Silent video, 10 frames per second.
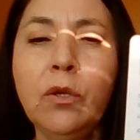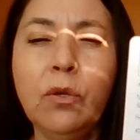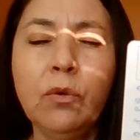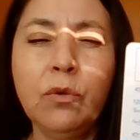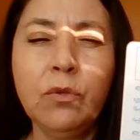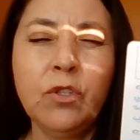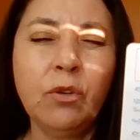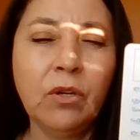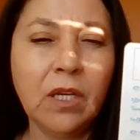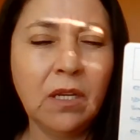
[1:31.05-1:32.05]
you
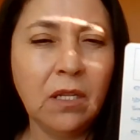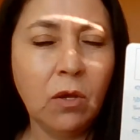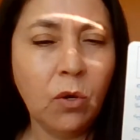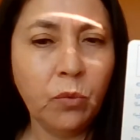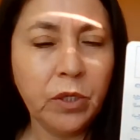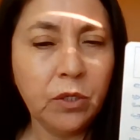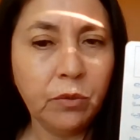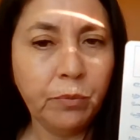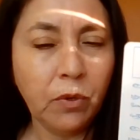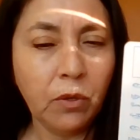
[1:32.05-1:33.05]
don't get along with
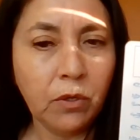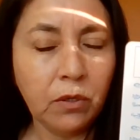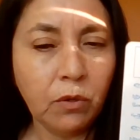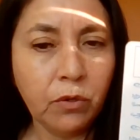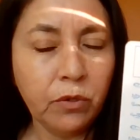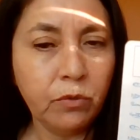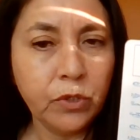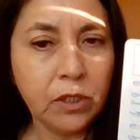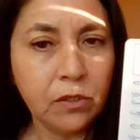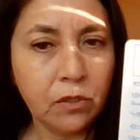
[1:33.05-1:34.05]
your brother or your
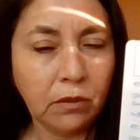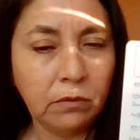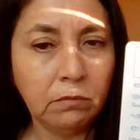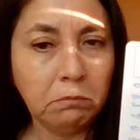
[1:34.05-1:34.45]
sister?